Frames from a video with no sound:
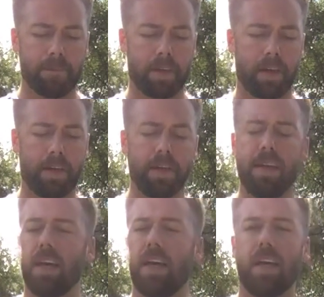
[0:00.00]
Okay,
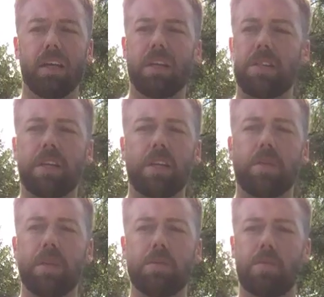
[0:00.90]
just
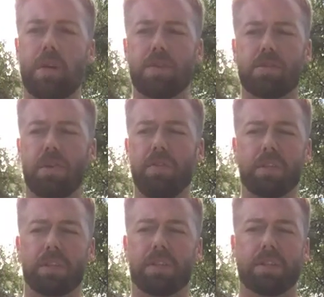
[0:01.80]
increase my
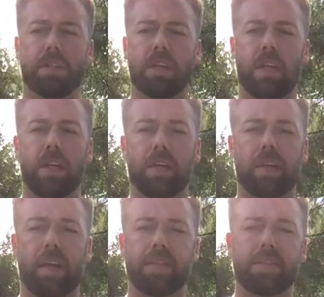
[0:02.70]
service
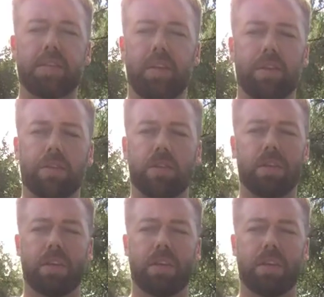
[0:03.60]
as a nurse.